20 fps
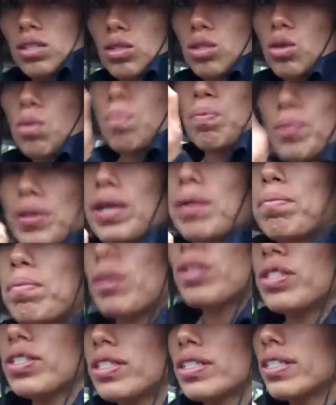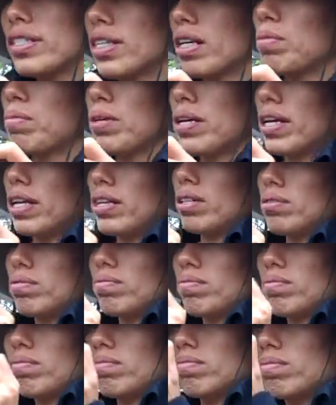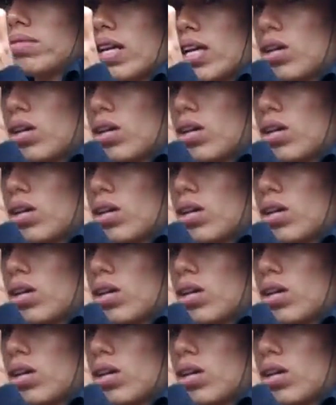do pretty much the same here. They